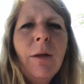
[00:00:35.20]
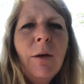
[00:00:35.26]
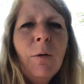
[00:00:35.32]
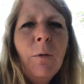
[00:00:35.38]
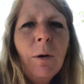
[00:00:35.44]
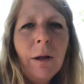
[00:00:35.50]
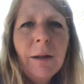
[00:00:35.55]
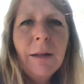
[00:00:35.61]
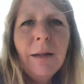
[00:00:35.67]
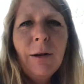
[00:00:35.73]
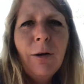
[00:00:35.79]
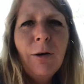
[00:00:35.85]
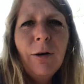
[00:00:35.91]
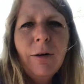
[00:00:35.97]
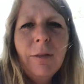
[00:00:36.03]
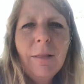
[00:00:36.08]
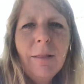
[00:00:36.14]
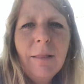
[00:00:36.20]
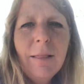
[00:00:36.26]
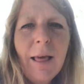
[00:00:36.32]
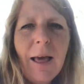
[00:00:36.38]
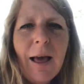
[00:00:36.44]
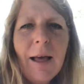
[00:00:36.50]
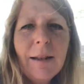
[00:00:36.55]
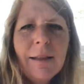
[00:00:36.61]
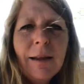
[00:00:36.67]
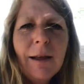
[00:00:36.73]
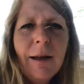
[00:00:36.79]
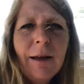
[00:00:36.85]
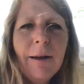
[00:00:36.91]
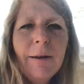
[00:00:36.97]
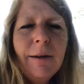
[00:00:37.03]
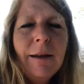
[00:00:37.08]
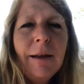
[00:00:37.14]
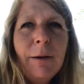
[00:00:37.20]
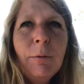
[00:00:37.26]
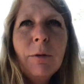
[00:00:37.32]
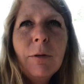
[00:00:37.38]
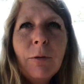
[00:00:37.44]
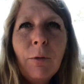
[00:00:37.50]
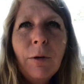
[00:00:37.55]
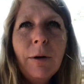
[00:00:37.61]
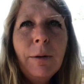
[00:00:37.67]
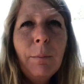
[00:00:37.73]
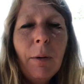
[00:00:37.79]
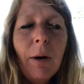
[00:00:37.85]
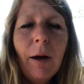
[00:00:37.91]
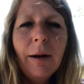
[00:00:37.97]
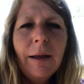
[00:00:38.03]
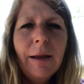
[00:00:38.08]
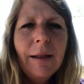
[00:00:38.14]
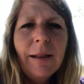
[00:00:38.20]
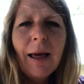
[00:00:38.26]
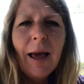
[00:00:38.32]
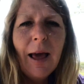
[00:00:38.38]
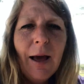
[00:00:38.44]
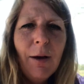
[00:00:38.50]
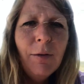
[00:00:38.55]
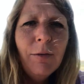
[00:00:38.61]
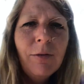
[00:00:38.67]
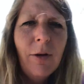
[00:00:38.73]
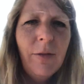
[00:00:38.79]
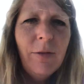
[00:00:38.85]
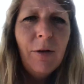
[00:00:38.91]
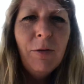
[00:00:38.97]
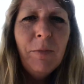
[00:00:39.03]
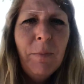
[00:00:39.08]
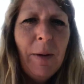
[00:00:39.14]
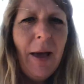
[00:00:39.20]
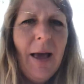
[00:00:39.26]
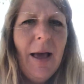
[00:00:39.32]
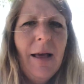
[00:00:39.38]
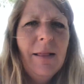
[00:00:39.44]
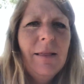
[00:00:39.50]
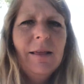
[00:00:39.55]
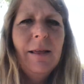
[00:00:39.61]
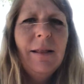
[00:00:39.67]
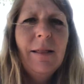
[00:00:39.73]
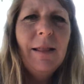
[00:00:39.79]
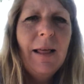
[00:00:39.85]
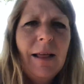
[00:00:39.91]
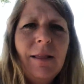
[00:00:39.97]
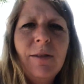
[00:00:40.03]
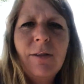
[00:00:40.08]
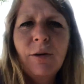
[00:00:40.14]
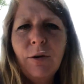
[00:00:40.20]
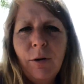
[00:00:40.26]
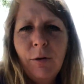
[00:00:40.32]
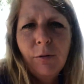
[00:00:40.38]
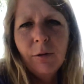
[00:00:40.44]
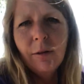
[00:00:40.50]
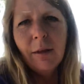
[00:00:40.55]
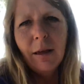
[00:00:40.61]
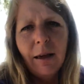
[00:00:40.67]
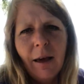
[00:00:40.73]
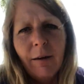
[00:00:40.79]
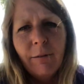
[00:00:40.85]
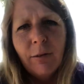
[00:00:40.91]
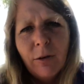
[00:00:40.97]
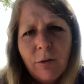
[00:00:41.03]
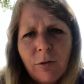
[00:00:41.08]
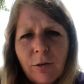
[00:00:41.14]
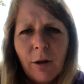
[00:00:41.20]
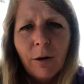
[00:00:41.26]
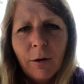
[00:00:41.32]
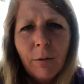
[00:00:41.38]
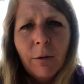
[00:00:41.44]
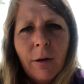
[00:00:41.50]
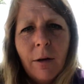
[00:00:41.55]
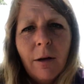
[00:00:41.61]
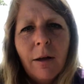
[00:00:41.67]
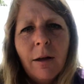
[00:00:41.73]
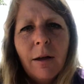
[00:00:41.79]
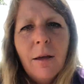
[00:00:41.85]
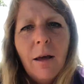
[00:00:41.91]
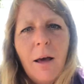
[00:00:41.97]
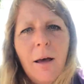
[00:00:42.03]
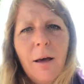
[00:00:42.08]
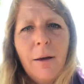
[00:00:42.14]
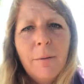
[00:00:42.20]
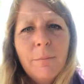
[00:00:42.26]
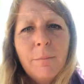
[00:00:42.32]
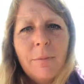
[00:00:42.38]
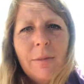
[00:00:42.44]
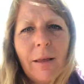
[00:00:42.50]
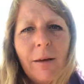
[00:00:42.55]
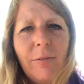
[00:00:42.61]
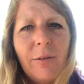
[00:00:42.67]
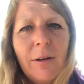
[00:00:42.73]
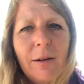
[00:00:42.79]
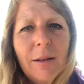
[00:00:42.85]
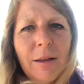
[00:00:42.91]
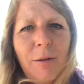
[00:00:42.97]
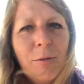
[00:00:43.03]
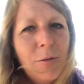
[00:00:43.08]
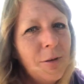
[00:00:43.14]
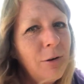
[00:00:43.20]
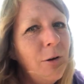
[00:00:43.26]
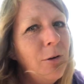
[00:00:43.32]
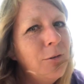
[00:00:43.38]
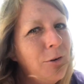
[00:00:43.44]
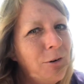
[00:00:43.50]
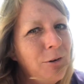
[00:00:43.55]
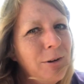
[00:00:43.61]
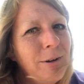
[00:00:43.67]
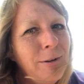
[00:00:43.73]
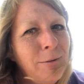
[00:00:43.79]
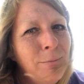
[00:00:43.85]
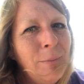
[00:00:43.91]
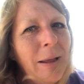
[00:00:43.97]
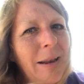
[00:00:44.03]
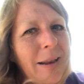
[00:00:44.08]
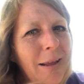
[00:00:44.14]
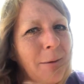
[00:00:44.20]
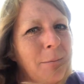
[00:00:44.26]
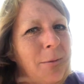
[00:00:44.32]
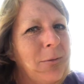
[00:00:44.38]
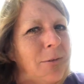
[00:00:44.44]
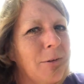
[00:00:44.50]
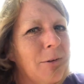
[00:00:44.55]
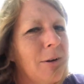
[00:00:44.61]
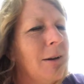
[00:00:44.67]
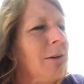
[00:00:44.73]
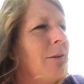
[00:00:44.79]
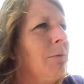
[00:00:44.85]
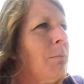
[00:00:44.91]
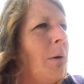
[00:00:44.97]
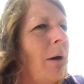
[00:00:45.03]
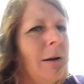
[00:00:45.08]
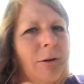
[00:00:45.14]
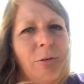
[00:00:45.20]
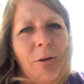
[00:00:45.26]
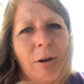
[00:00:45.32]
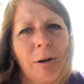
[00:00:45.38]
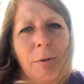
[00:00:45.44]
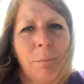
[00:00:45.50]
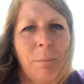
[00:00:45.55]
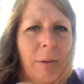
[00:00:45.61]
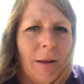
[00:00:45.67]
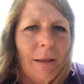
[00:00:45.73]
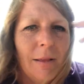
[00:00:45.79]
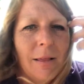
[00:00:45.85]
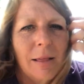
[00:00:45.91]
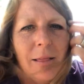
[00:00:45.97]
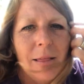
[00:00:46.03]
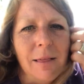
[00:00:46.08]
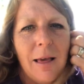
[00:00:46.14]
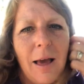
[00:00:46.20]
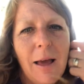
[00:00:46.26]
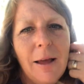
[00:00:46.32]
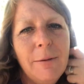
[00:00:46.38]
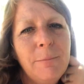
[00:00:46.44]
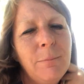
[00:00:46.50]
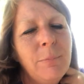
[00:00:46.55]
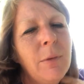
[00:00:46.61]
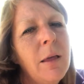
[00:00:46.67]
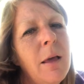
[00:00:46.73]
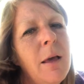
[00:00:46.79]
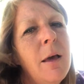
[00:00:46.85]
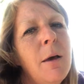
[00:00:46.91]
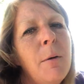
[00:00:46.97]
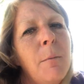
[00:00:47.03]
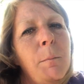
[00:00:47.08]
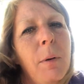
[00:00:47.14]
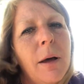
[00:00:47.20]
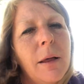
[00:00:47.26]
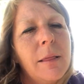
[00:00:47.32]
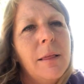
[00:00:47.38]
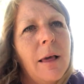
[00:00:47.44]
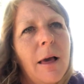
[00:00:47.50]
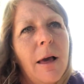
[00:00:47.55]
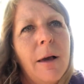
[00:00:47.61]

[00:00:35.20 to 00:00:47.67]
quickly learned that he was going to potty in the house on those pads, and that's the grossest thing ever. So definitely use an alternative medium if you're going to potty train your pigs inside. But